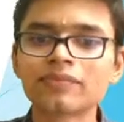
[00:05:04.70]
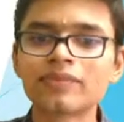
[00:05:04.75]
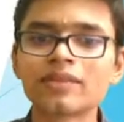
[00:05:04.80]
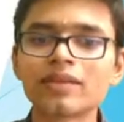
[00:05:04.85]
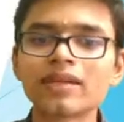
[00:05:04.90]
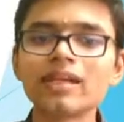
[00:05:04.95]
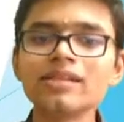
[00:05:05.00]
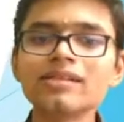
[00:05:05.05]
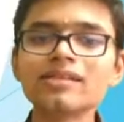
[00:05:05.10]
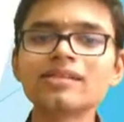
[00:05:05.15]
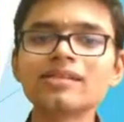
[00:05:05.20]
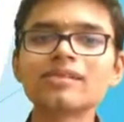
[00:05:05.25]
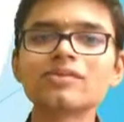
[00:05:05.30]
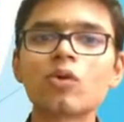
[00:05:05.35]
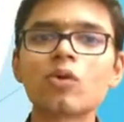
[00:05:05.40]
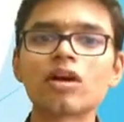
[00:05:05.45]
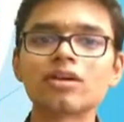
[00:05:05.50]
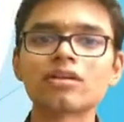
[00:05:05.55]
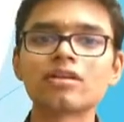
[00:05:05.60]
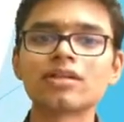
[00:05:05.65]
is
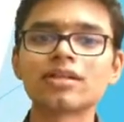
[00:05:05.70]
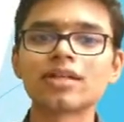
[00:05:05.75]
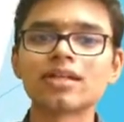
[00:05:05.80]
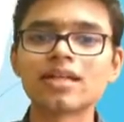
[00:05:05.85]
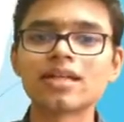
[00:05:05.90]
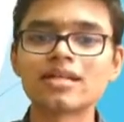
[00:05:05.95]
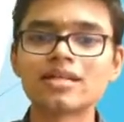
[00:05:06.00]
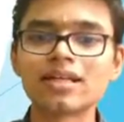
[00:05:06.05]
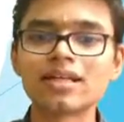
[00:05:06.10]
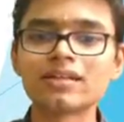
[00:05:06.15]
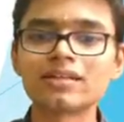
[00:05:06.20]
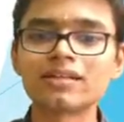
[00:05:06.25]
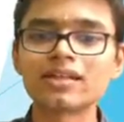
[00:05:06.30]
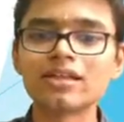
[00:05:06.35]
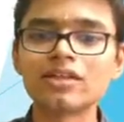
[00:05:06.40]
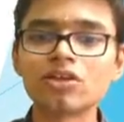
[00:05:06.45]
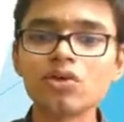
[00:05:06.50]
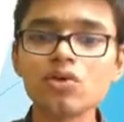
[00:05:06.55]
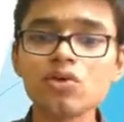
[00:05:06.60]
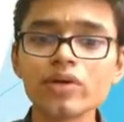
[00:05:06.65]
what? 6
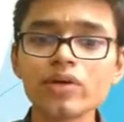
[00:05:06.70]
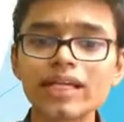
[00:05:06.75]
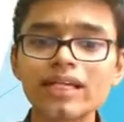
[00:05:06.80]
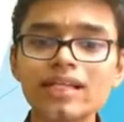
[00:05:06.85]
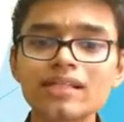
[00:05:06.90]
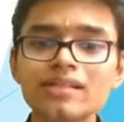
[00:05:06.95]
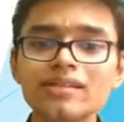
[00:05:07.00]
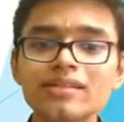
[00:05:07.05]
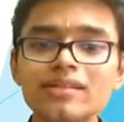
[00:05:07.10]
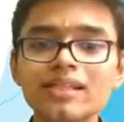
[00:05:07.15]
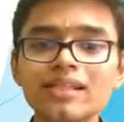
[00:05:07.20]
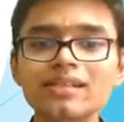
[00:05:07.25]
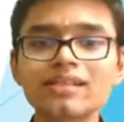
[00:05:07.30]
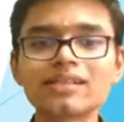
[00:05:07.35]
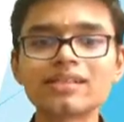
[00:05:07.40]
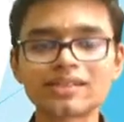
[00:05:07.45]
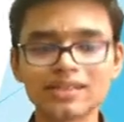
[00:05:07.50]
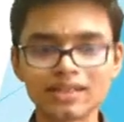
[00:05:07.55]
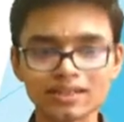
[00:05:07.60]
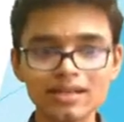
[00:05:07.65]

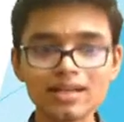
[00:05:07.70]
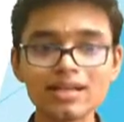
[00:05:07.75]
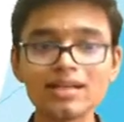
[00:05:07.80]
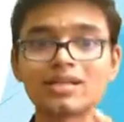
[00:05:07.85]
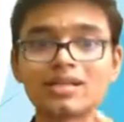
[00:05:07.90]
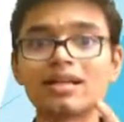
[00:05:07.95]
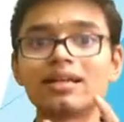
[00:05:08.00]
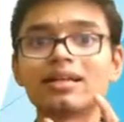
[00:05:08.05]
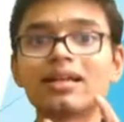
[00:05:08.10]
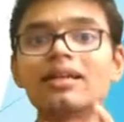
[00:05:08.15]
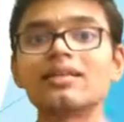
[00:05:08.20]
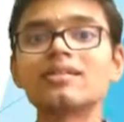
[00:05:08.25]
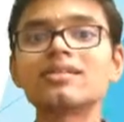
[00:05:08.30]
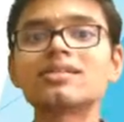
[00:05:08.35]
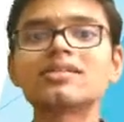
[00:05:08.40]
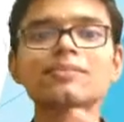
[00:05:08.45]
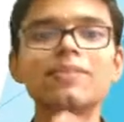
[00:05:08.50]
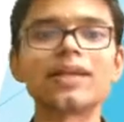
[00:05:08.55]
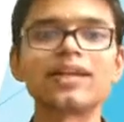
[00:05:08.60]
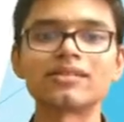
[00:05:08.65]
is in the
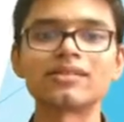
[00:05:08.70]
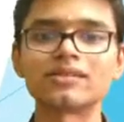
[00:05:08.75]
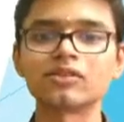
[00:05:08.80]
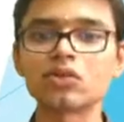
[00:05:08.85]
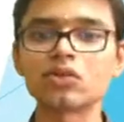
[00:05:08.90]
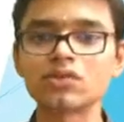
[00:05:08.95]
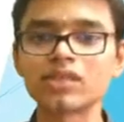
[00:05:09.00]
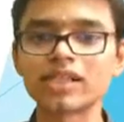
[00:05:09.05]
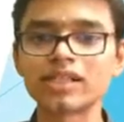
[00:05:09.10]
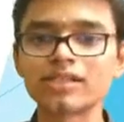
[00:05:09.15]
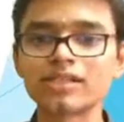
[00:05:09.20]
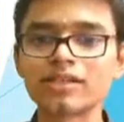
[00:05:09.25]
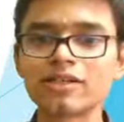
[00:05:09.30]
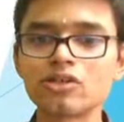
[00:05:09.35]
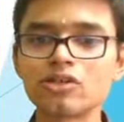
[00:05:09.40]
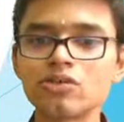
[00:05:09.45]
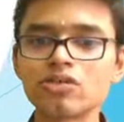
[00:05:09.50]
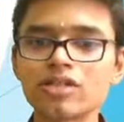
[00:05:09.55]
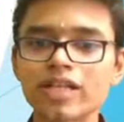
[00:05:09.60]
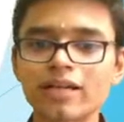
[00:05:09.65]
tens place. So 6
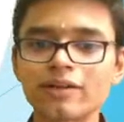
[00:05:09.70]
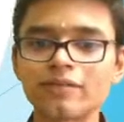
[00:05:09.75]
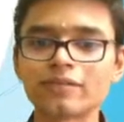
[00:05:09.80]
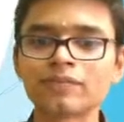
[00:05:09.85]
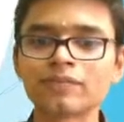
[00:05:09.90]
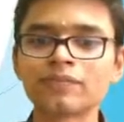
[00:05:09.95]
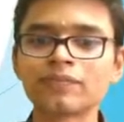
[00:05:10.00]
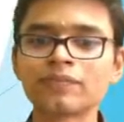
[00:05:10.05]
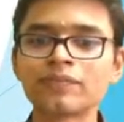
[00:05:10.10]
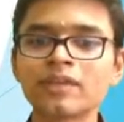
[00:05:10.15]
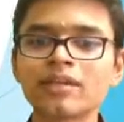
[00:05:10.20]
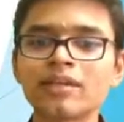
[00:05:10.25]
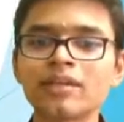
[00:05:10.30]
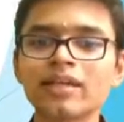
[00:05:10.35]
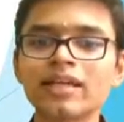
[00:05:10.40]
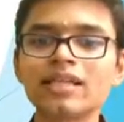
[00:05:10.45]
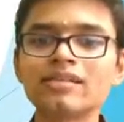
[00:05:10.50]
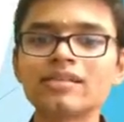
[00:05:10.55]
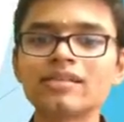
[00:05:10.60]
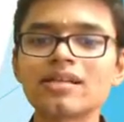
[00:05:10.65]
into 10
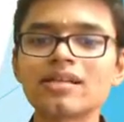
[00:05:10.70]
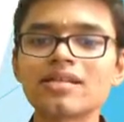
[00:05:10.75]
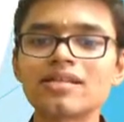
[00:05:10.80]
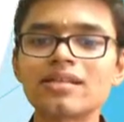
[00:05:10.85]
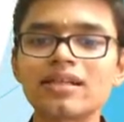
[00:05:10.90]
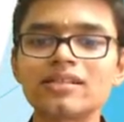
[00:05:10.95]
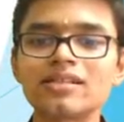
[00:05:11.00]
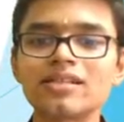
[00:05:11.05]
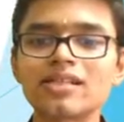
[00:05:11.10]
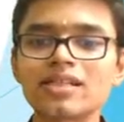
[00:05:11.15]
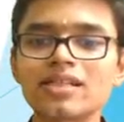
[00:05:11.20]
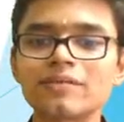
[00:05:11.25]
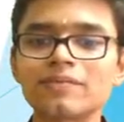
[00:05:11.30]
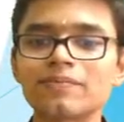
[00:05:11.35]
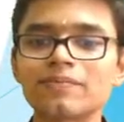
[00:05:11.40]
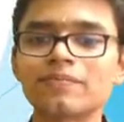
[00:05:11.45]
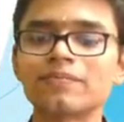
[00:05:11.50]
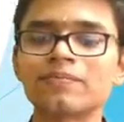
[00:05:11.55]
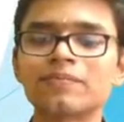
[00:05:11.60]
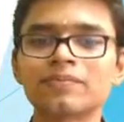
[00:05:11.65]
is 60.
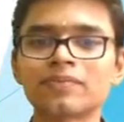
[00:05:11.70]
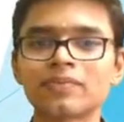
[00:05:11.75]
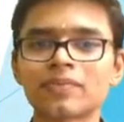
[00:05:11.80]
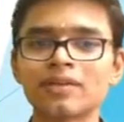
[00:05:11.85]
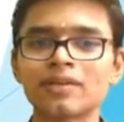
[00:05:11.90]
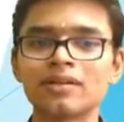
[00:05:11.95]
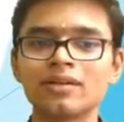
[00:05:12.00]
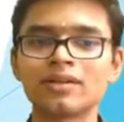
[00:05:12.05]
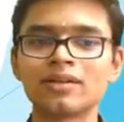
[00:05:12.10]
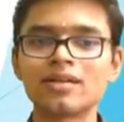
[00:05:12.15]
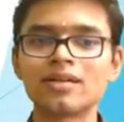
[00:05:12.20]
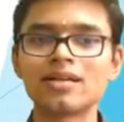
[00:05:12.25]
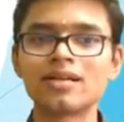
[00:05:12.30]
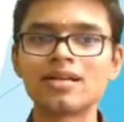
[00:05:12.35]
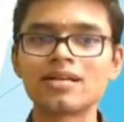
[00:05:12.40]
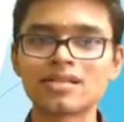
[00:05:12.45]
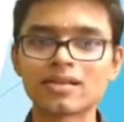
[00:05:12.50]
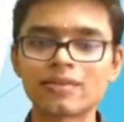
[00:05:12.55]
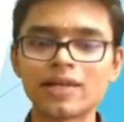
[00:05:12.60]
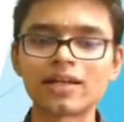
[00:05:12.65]

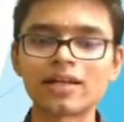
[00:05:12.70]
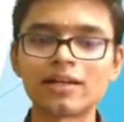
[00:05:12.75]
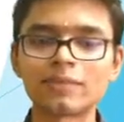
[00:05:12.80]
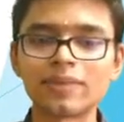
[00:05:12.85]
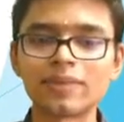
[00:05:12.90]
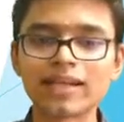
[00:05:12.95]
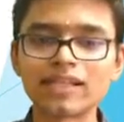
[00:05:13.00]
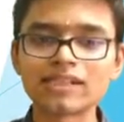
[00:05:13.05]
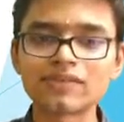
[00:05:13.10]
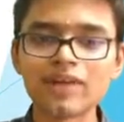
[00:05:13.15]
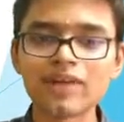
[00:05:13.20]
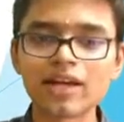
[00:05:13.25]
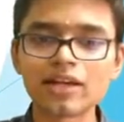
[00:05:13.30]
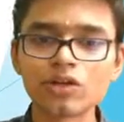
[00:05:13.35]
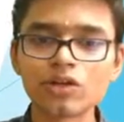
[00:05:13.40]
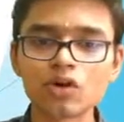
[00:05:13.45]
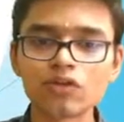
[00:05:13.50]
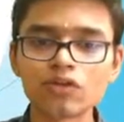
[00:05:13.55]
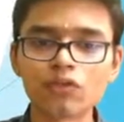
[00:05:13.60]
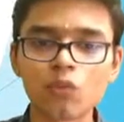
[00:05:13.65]
Similarly, place
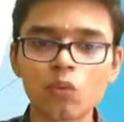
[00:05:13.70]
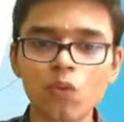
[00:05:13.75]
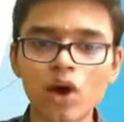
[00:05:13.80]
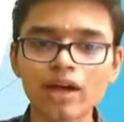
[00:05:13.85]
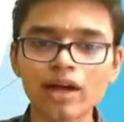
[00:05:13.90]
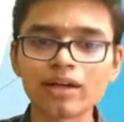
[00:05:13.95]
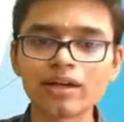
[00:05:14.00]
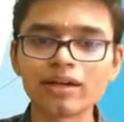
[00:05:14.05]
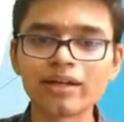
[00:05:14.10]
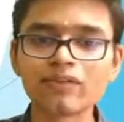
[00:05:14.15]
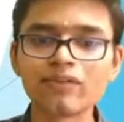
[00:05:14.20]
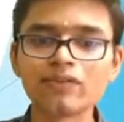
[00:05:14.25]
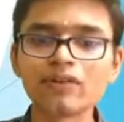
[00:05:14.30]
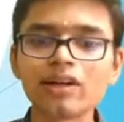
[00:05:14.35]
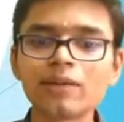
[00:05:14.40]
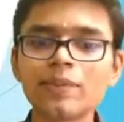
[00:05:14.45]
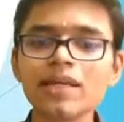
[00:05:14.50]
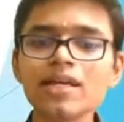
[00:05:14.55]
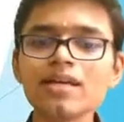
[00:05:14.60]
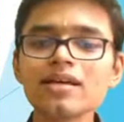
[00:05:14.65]
value of 1 will
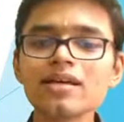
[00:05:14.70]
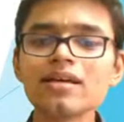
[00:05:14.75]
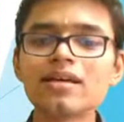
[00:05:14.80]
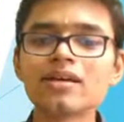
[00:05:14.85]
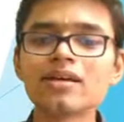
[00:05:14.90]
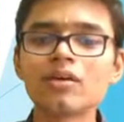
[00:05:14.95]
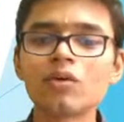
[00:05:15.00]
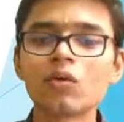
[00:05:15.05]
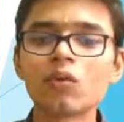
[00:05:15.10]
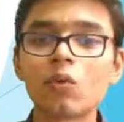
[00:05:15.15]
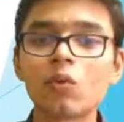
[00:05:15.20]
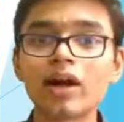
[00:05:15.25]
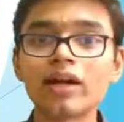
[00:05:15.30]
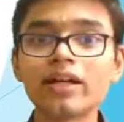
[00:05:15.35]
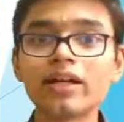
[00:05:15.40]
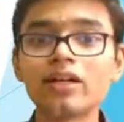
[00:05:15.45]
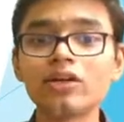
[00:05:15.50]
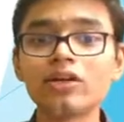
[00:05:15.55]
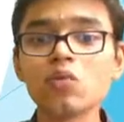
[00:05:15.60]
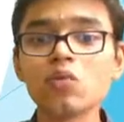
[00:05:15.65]
be 1
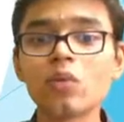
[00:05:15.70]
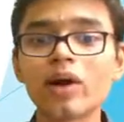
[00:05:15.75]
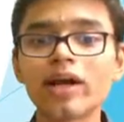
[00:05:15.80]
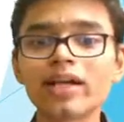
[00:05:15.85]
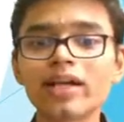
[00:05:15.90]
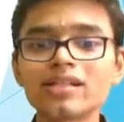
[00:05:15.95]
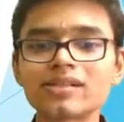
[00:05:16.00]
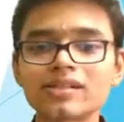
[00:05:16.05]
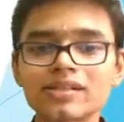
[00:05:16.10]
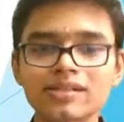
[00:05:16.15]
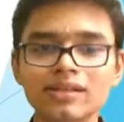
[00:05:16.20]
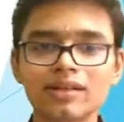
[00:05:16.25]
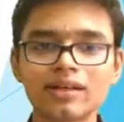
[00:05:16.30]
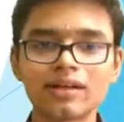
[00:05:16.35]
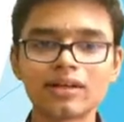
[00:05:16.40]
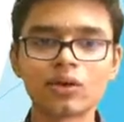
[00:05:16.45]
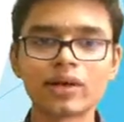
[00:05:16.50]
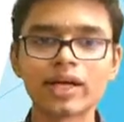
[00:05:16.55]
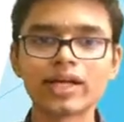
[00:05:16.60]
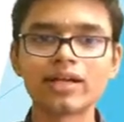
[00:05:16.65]
is
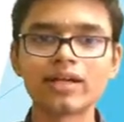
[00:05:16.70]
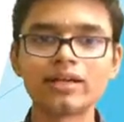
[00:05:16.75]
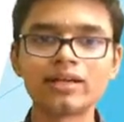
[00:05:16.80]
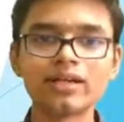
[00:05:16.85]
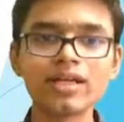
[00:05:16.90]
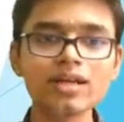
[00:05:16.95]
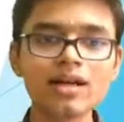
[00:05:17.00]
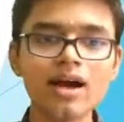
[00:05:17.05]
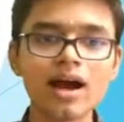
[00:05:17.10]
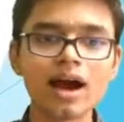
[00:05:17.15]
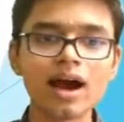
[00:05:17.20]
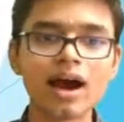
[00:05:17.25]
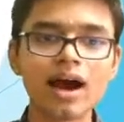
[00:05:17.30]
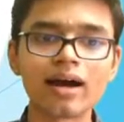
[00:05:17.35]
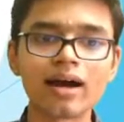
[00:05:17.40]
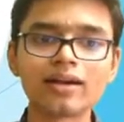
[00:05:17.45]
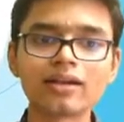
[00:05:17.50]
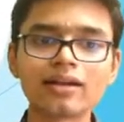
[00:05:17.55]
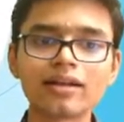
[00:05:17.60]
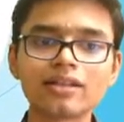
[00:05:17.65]
located in the
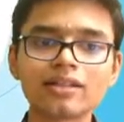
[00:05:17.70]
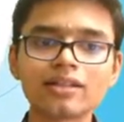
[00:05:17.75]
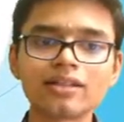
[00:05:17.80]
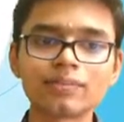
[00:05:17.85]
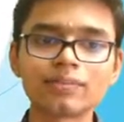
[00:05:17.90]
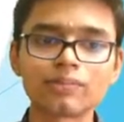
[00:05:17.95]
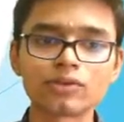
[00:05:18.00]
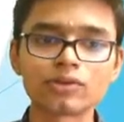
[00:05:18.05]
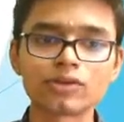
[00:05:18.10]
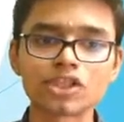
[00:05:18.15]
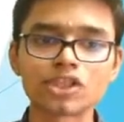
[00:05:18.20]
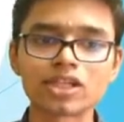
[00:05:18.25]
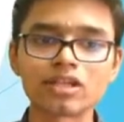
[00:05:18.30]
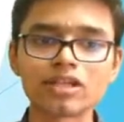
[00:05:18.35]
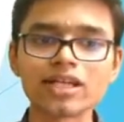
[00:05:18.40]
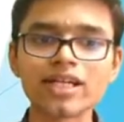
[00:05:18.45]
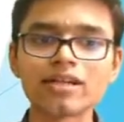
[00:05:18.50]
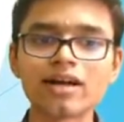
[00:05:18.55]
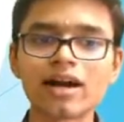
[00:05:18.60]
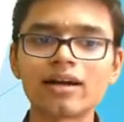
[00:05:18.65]
100th position,
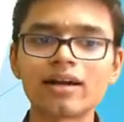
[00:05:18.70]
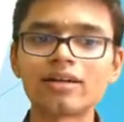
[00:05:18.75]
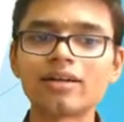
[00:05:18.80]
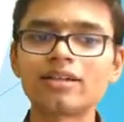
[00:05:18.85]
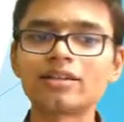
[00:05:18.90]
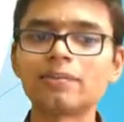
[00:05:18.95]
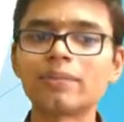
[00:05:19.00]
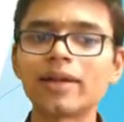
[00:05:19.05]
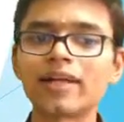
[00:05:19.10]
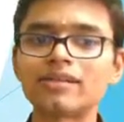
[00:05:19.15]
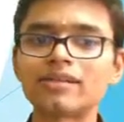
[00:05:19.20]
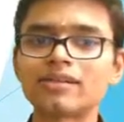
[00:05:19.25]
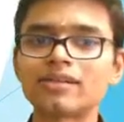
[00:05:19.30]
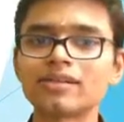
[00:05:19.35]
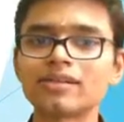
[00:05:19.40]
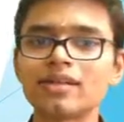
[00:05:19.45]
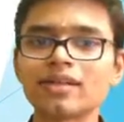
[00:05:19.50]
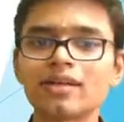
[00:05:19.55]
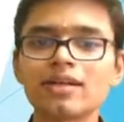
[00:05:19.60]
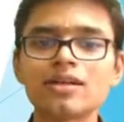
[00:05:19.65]
right? 100th place.
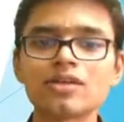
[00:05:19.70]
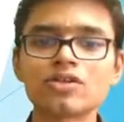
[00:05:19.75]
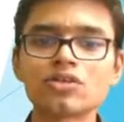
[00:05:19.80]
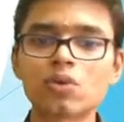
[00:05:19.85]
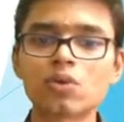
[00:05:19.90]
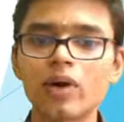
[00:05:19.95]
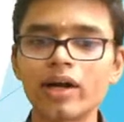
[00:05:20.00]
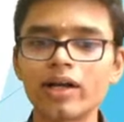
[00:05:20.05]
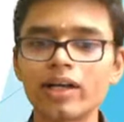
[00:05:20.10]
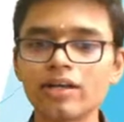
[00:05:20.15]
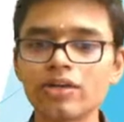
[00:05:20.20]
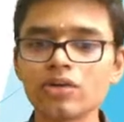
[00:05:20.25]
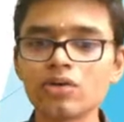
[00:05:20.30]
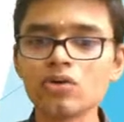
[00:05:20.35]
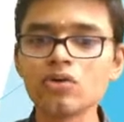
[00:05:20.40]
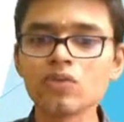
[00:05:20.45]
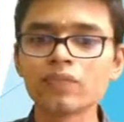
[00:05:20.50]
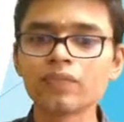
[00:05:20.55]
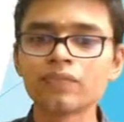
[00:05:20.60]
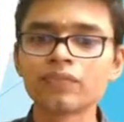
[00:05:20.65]
So 1
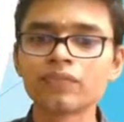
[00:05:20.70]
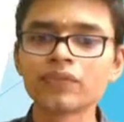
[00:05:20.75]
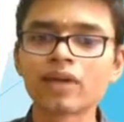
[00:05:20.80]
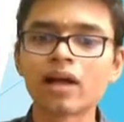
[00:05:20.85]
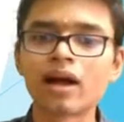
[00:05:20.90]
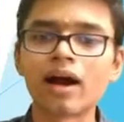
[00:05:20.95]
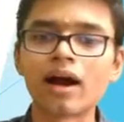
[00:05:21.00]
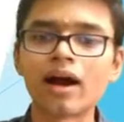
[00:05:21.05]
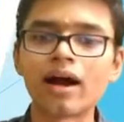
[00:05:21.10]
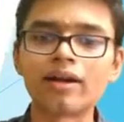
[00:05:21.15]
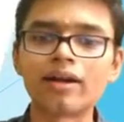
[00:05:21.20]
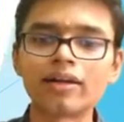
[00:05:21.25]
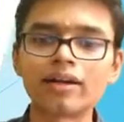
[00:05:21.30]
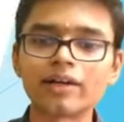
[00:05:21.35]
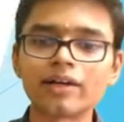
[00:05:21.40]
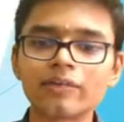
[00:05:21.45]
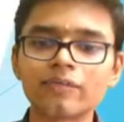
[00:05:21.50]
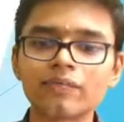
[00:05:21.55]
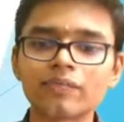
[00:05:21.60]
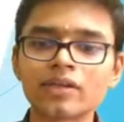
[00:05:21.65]
into 100.
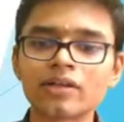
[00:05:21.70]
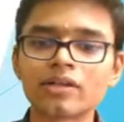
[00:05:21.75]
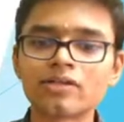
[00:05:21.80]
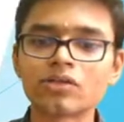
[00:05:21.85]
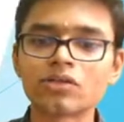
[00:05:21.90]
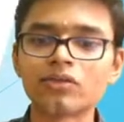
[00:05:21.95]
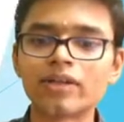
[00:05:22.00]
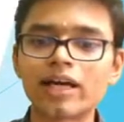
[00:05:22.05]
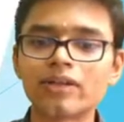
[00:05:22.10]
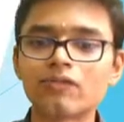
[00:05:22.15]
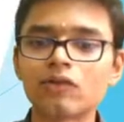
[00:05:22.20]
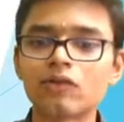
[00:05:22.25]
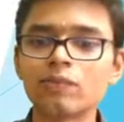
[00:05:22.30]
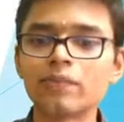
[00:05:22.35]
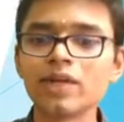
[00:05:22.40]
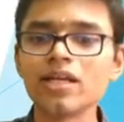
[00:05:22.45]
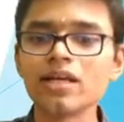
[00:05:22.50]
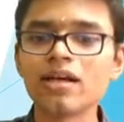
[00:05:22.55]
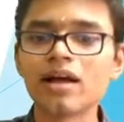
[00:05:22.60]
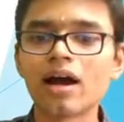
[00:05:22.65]
So that would
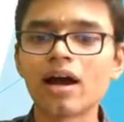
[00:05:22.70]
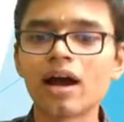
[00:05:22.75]
be